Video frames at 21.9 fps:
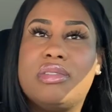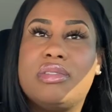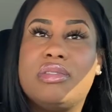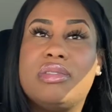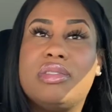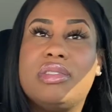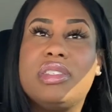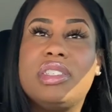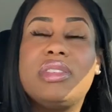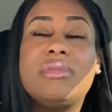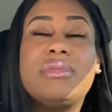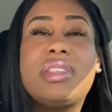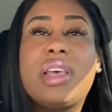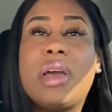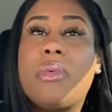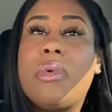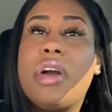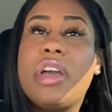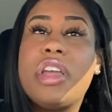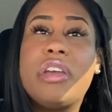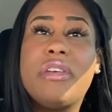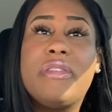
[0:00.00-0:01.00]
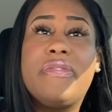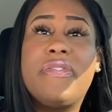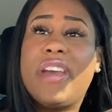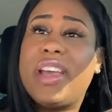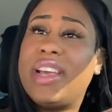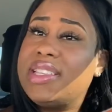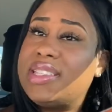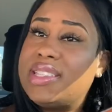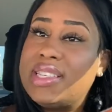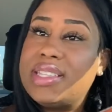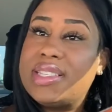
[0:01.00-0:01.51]
and she was like, well, your
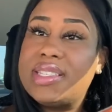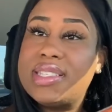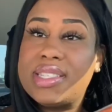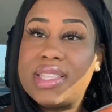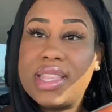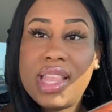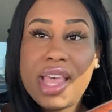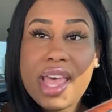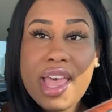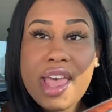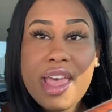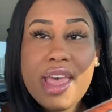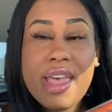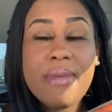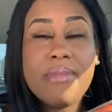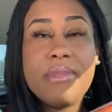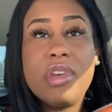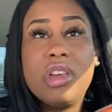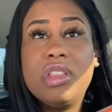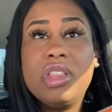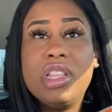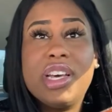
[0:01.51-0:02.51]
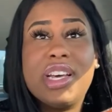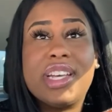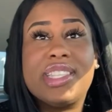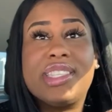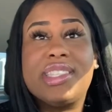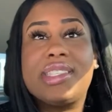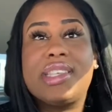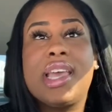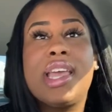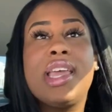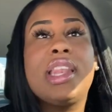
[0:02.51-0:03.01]
face is slim, you look
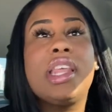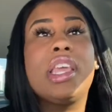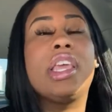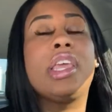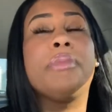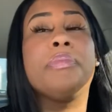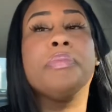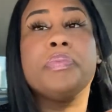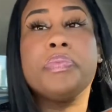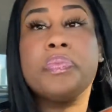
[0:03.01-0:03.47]
skinny.